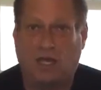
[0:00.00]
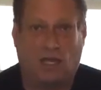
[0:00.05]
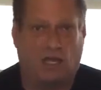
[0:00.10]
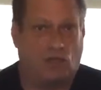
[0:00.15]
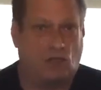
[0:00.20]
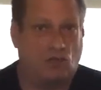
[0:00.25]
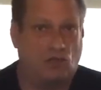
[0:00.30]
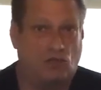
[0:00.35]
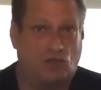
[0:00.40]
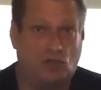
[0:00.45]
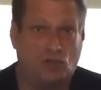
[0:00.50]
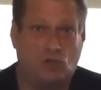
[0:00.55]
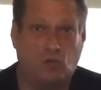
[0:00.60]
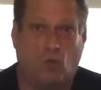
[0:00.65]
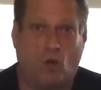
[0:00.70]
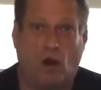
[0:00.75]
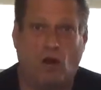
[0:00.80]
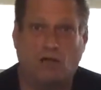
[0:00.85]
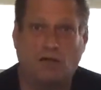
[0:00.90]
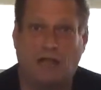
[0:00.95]
like you
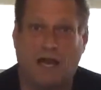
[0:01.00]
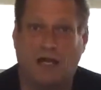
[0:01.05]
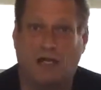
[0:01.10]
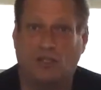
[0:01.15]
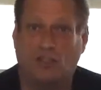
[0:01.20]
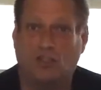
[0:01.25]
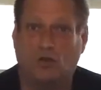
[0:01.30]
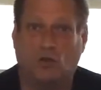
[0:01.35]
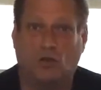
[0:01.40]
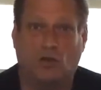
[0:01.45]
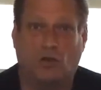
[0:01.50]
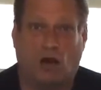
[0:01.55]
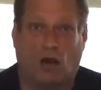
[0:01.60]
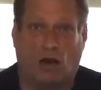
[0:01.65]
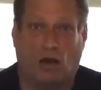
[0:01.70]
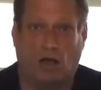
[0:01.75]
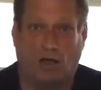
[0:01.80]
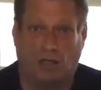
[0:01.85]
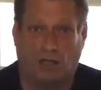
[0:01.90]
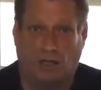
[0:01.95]
just walked out into a
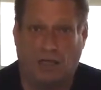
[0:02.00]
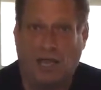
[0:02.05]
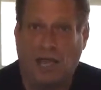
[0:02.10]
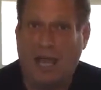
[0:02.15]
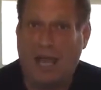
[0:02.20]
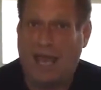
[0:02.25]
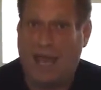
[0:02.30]
garden